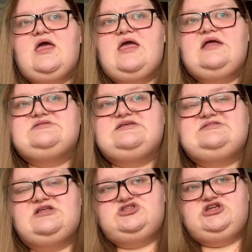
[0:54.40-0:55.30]
It's
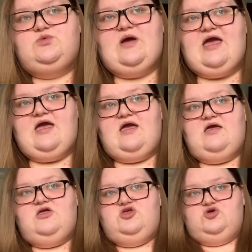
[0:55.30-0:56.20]
essentially
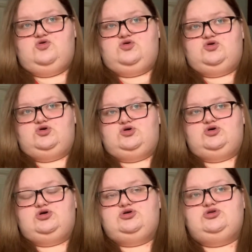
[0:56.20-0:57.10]
where
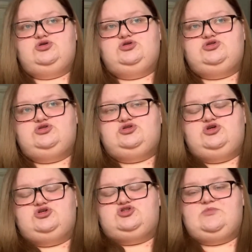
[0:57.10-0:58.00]
your
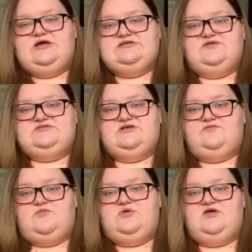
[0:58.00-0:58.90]
stomach is obviously
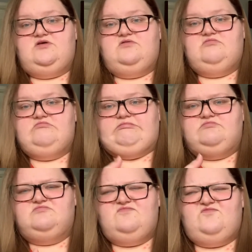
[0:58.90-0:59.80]
from your
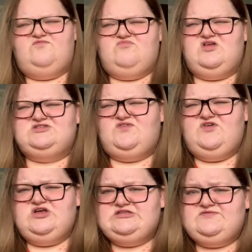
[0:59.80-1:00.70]

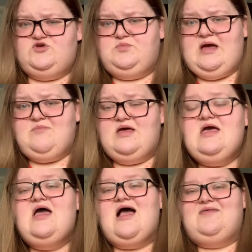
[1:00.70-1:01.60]
esophagus, food pipe,
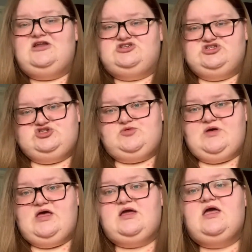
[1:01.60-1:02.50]
and then it's your stomach.
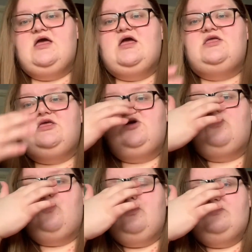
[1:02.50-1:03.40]

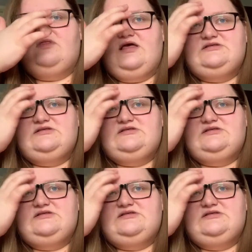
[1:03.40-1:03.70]
The